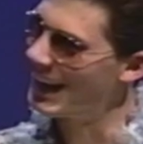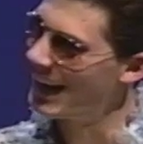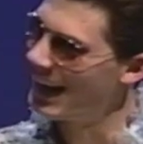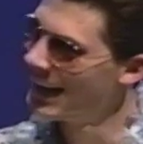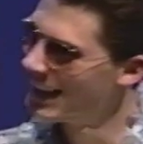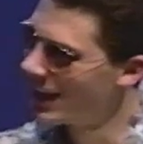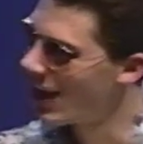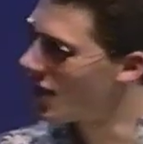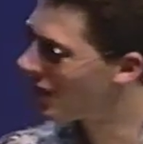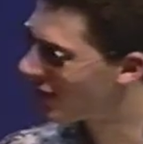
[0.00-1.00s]
Uh,
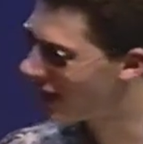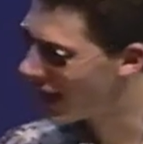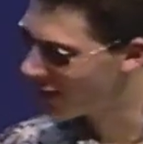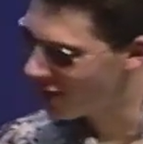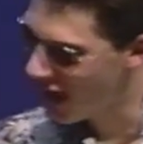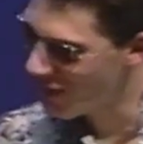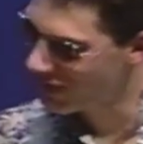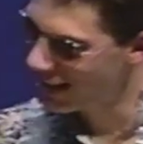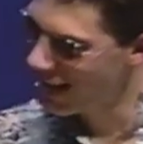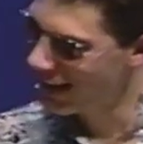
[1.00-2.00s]
are you satisfied
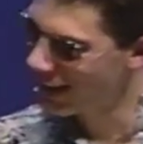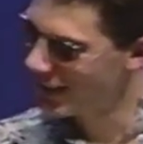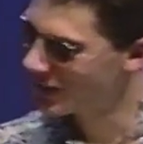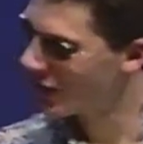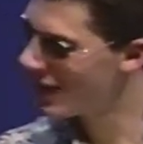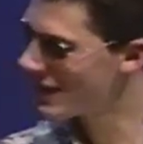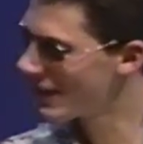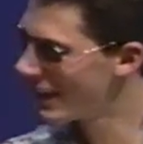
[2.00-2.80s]
with that? Uh, uh yeah,